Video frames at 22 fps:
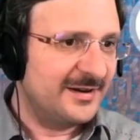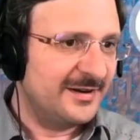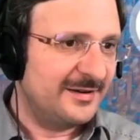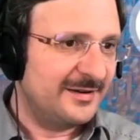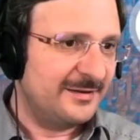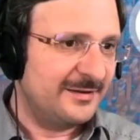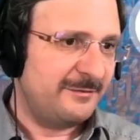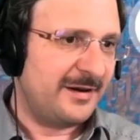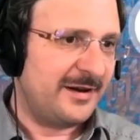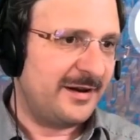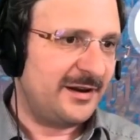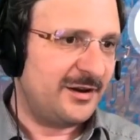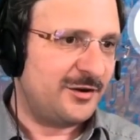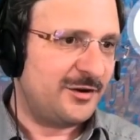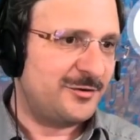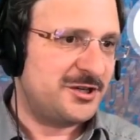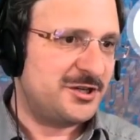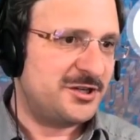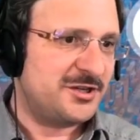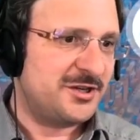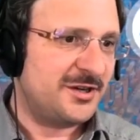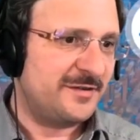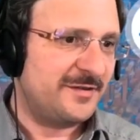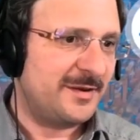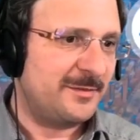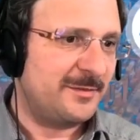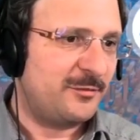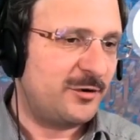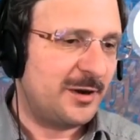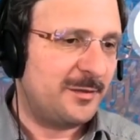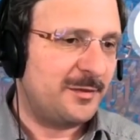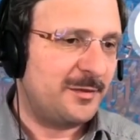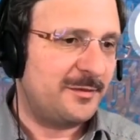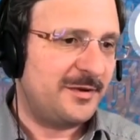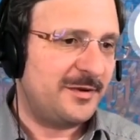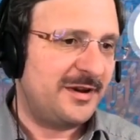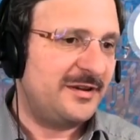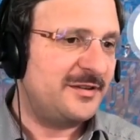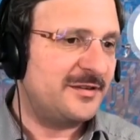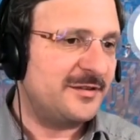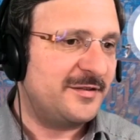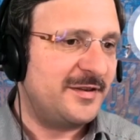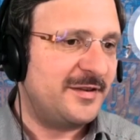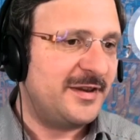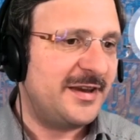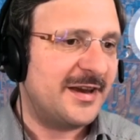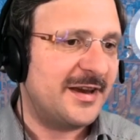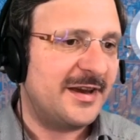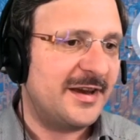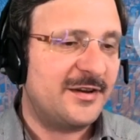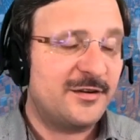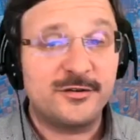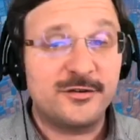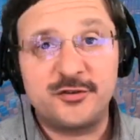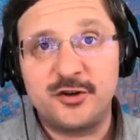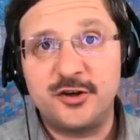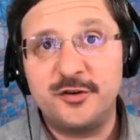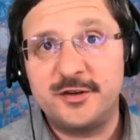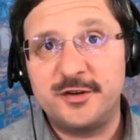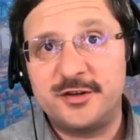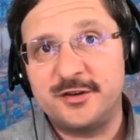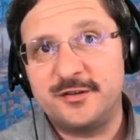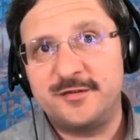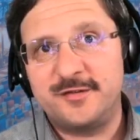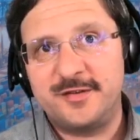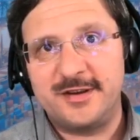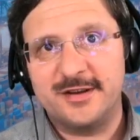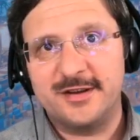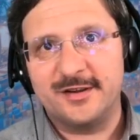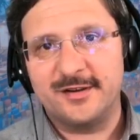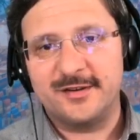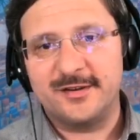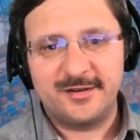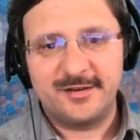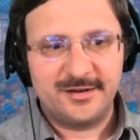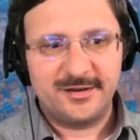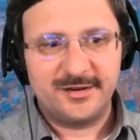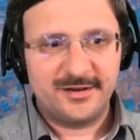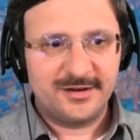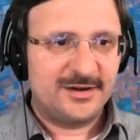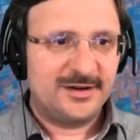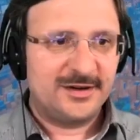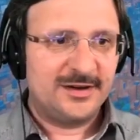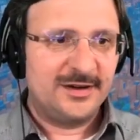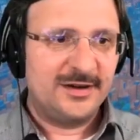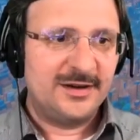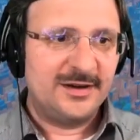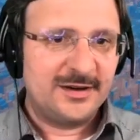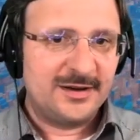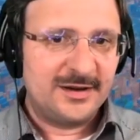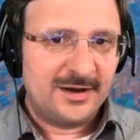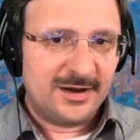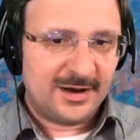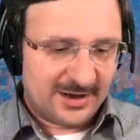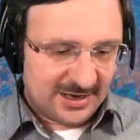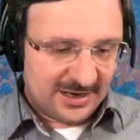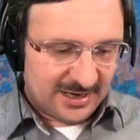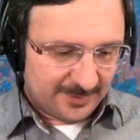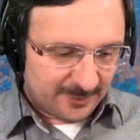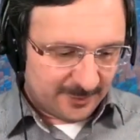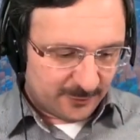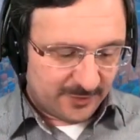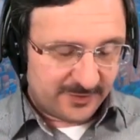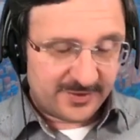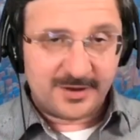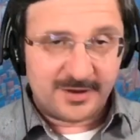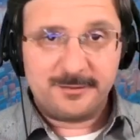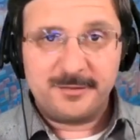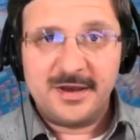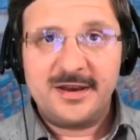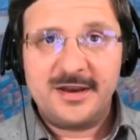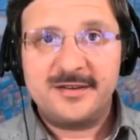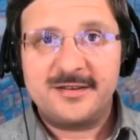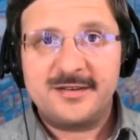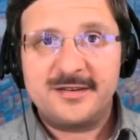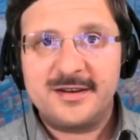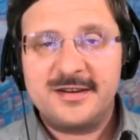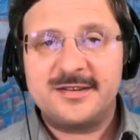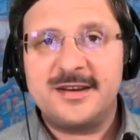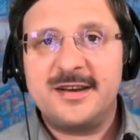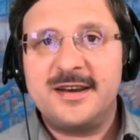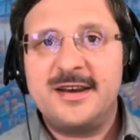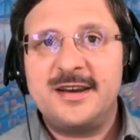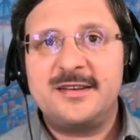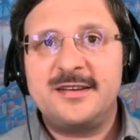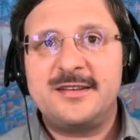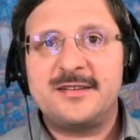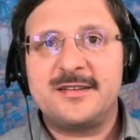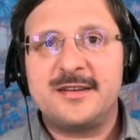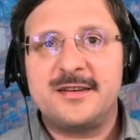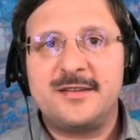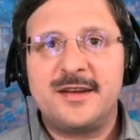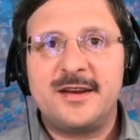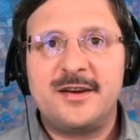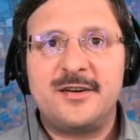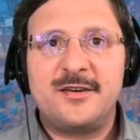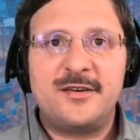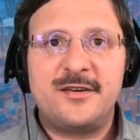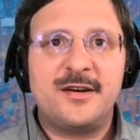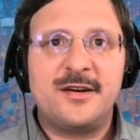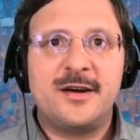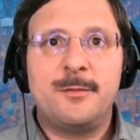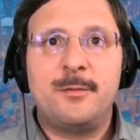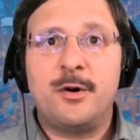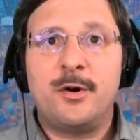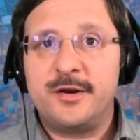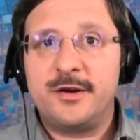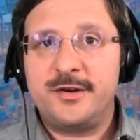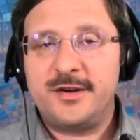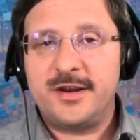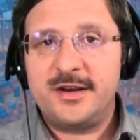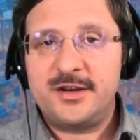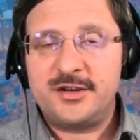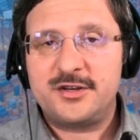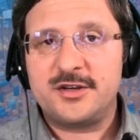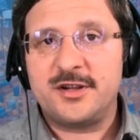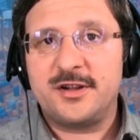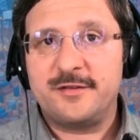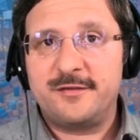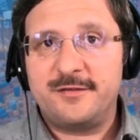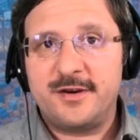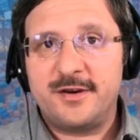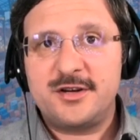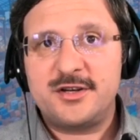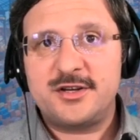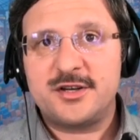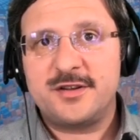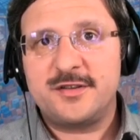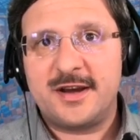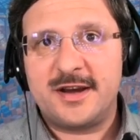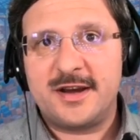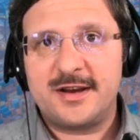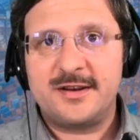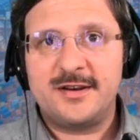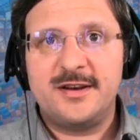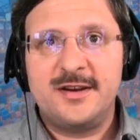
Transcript: Final question on that problem. Is V a conservative field? What that means is there a potential, a function that